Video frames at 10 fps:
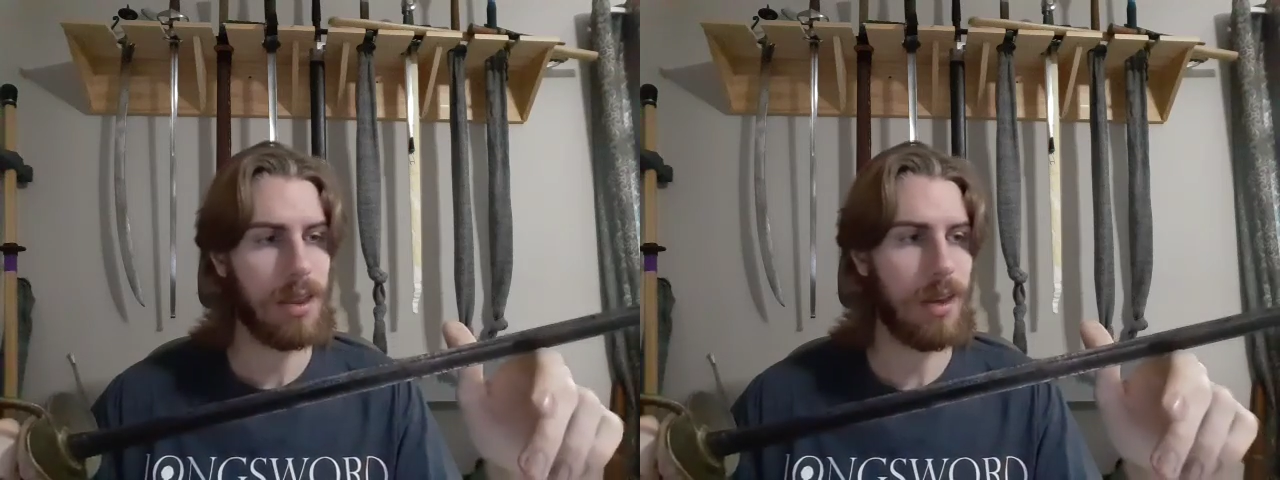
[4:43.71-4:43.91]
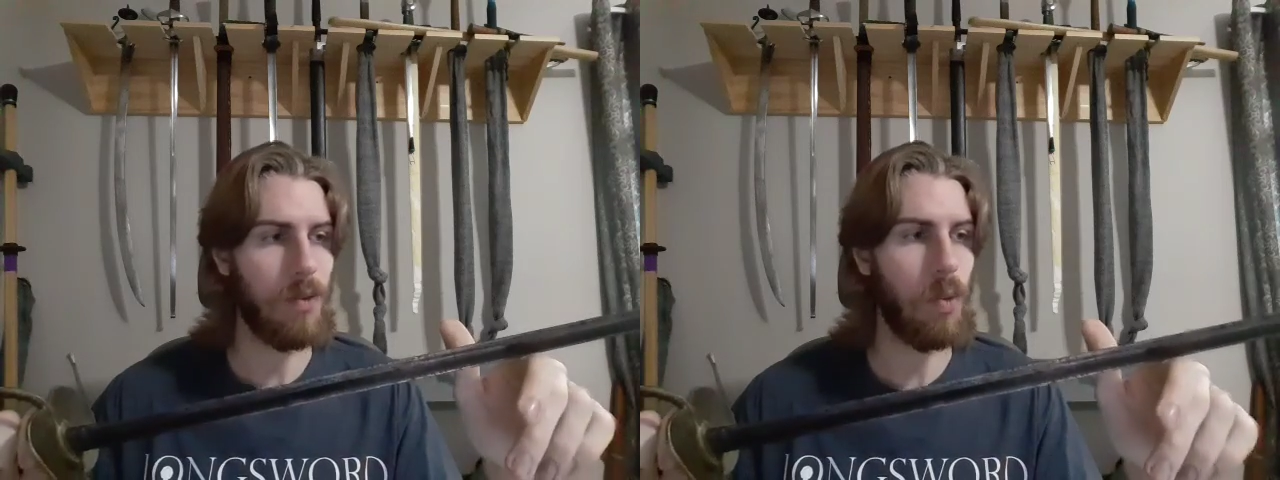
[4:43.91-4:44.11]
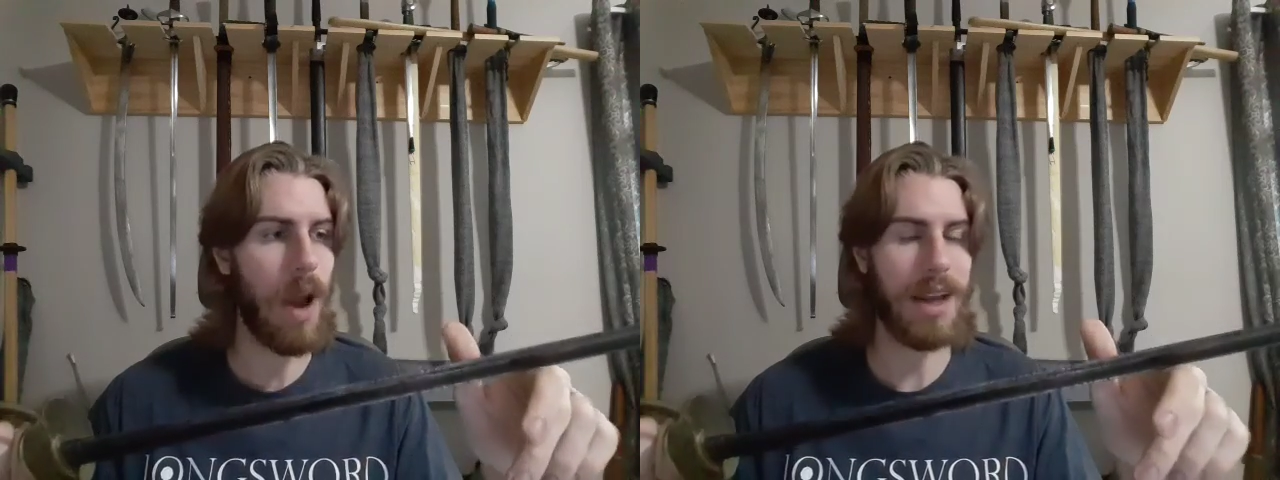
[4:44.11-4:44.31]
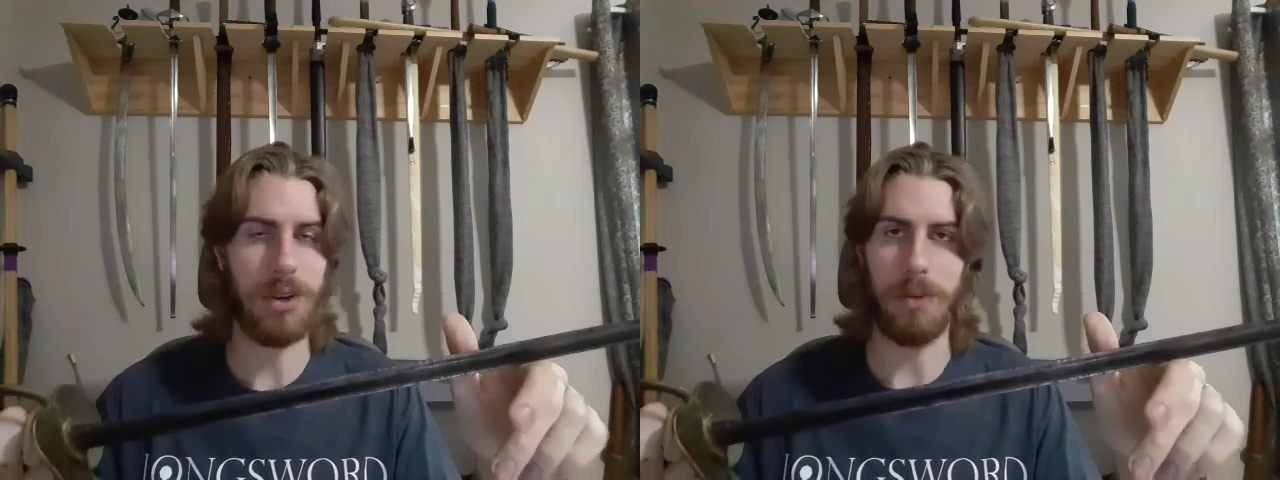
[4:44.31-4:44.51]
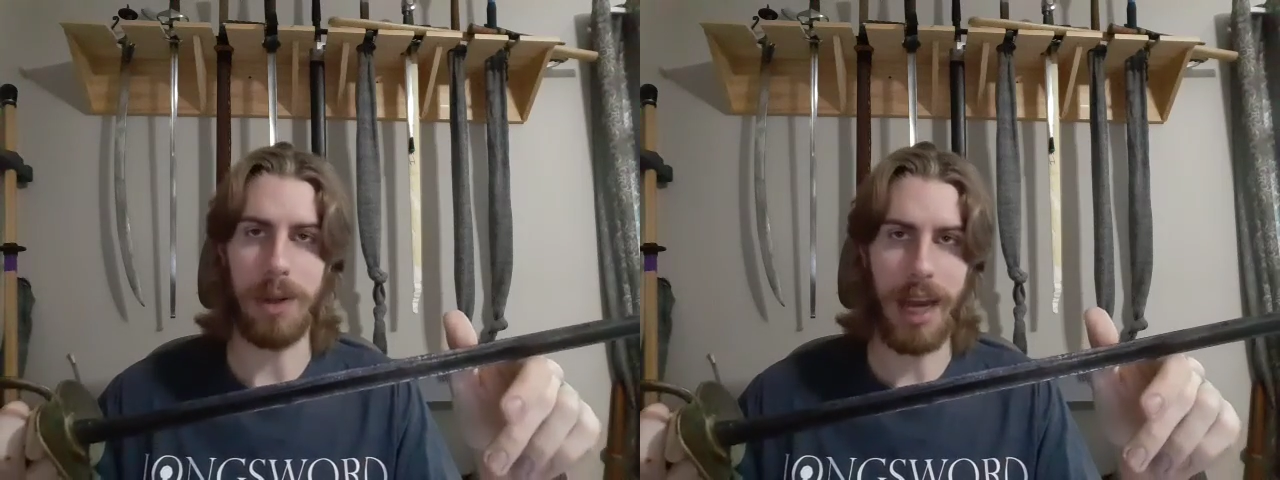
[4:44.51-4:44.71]
weight
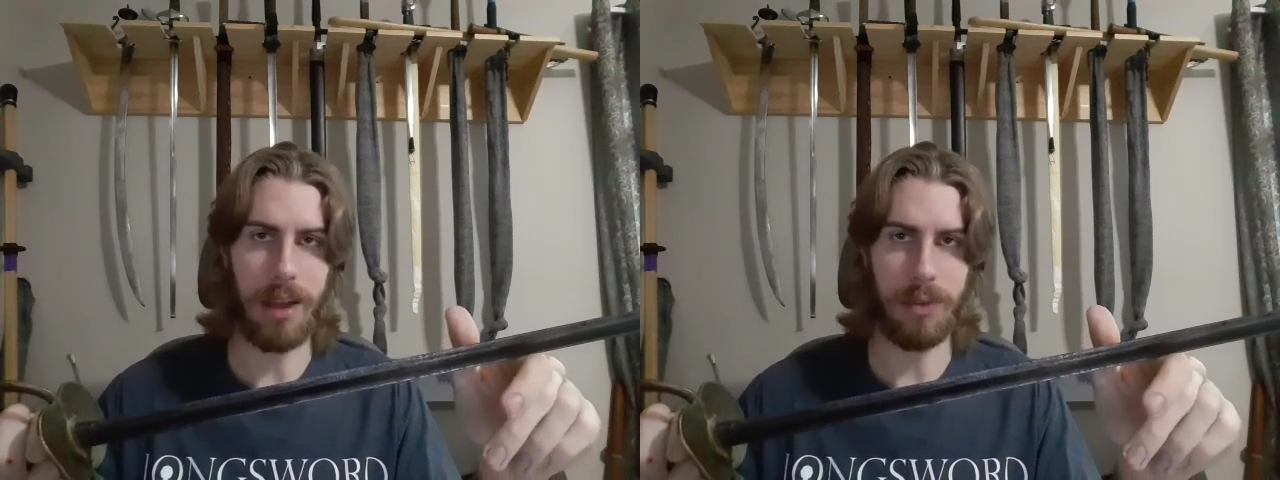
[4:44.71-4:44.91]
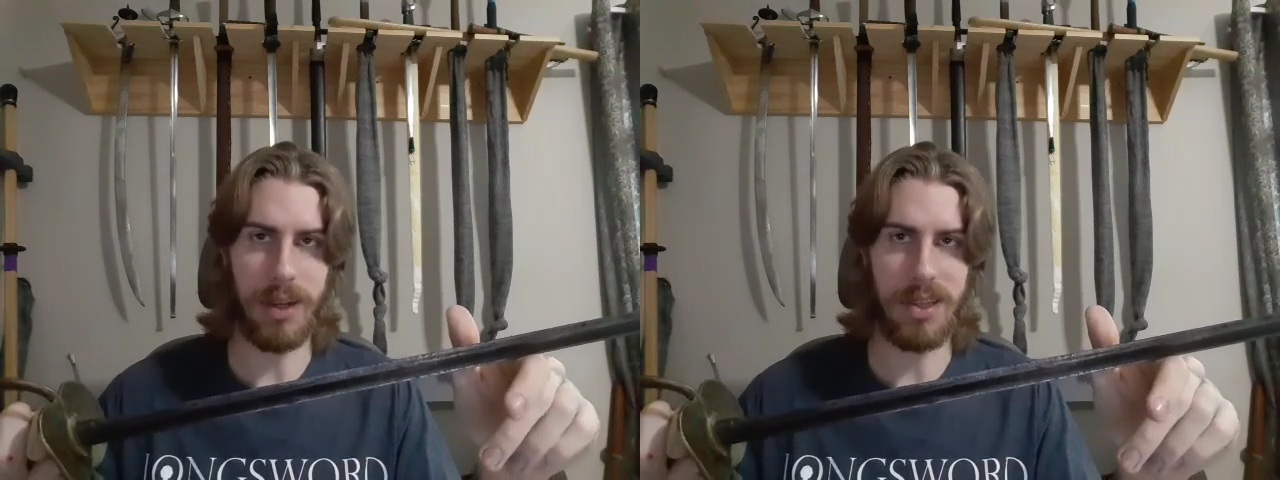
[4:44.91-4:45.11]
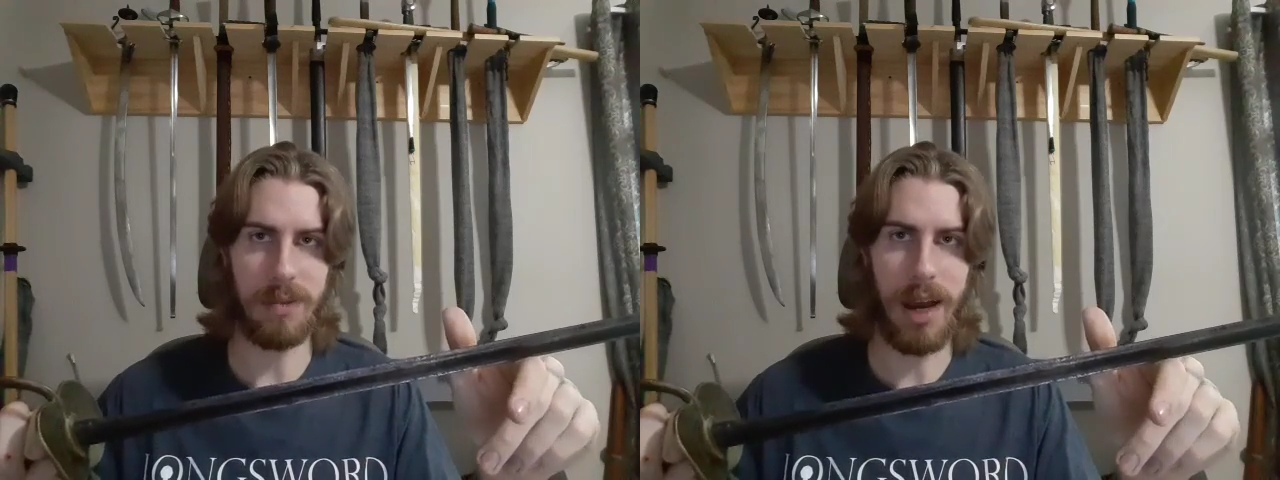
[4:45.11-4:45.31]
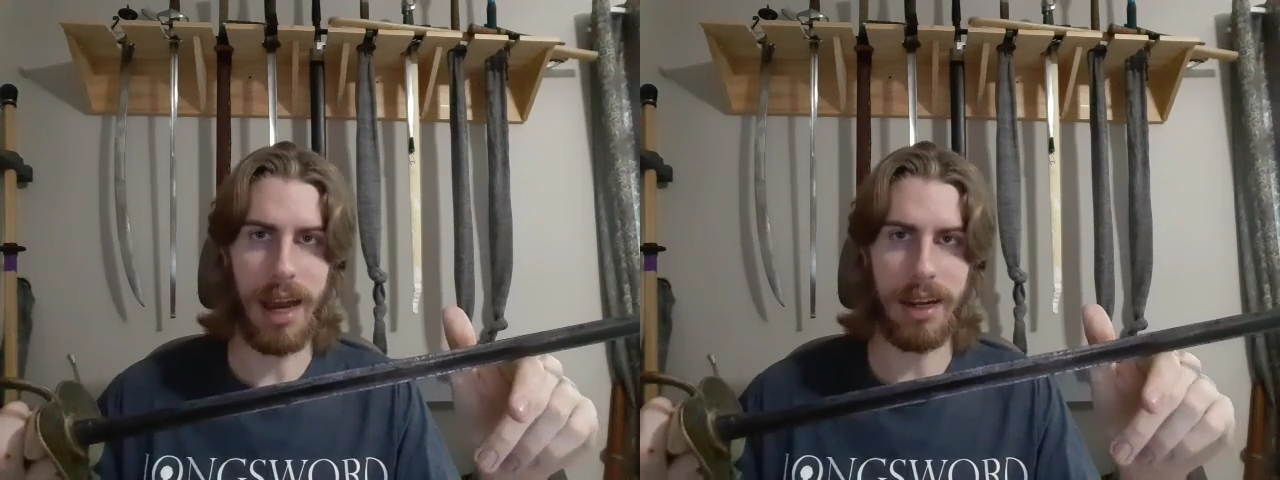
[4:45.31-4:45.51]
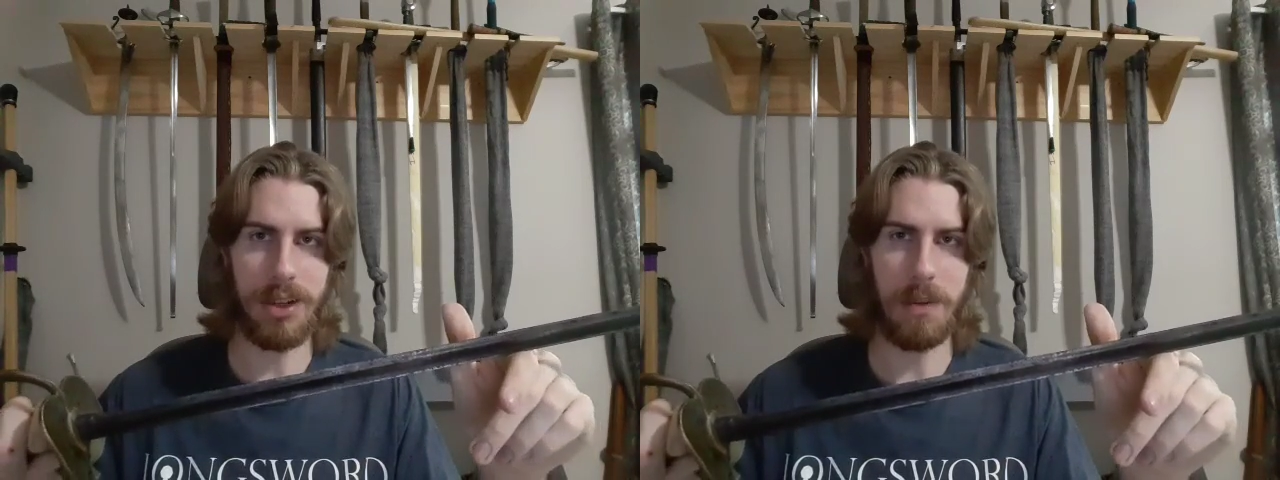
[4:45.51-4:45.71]
or blade presence
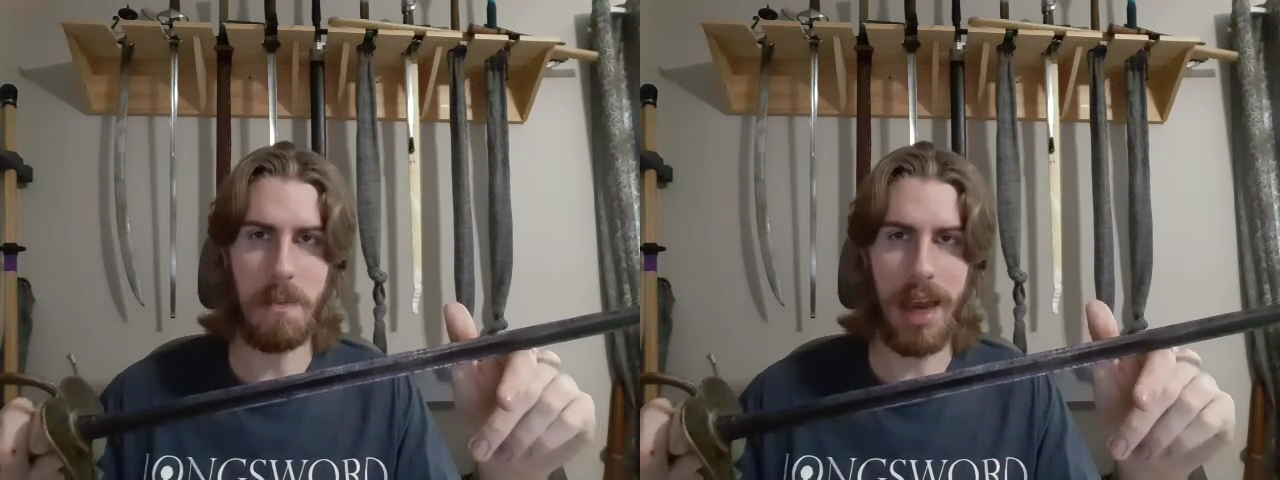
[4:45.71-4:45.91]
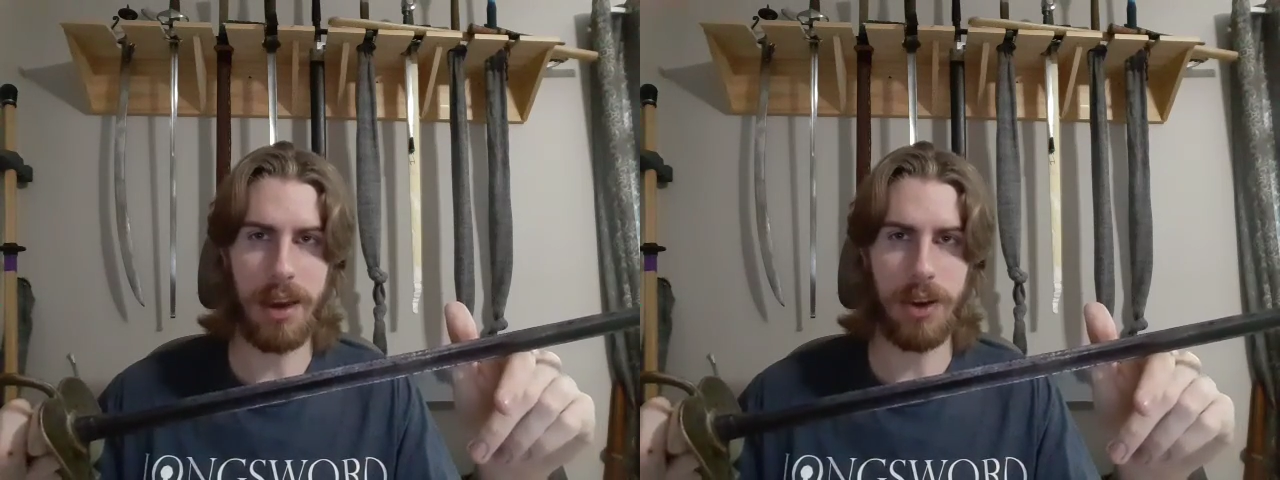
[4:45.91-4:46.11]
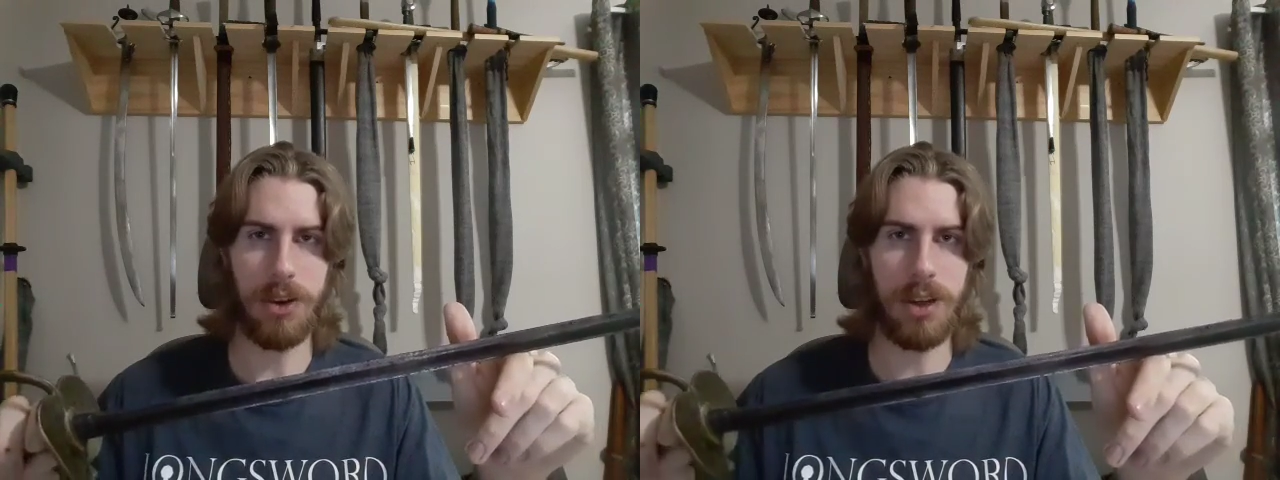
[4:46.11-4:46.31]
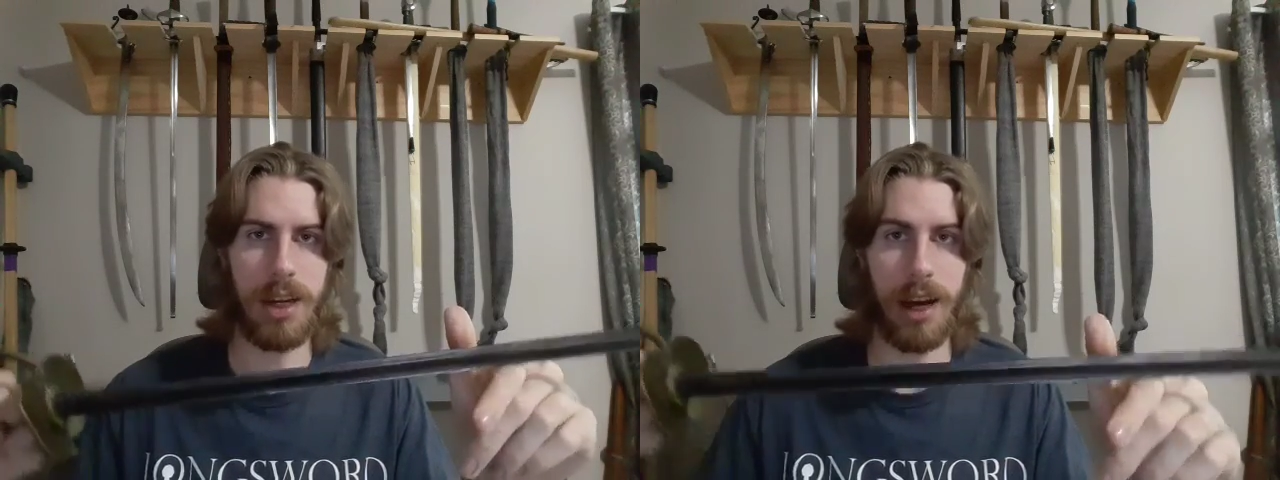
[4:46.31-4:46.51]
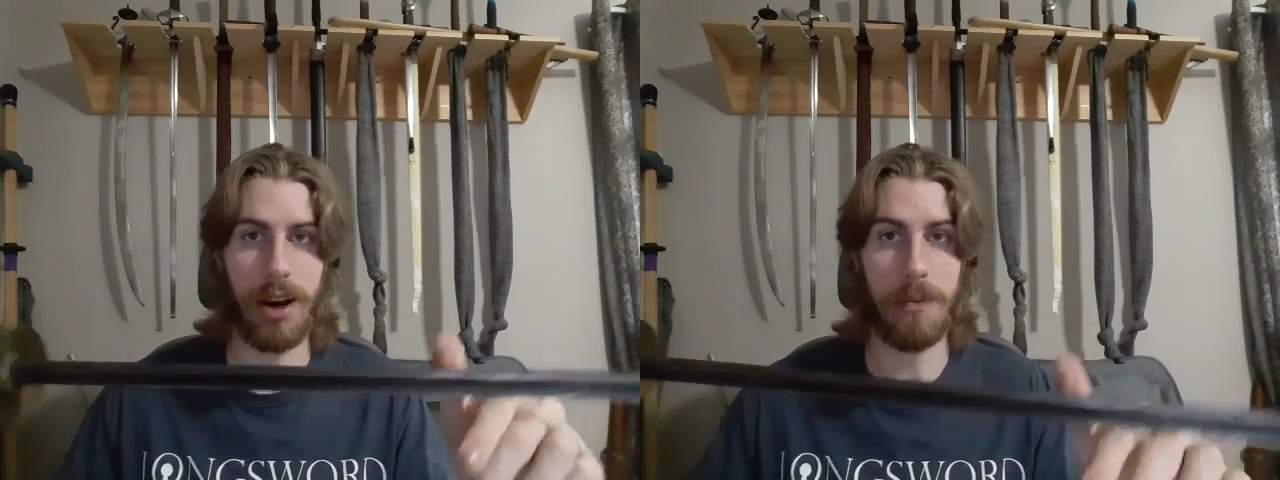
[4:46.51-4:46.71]
behind it to make a good
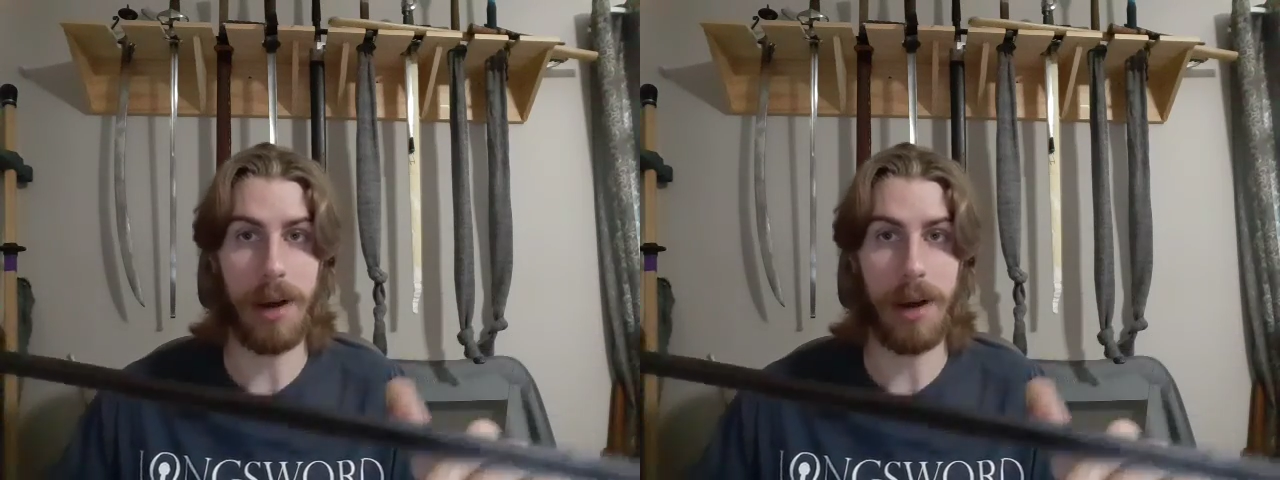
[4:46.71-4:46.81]
cutter.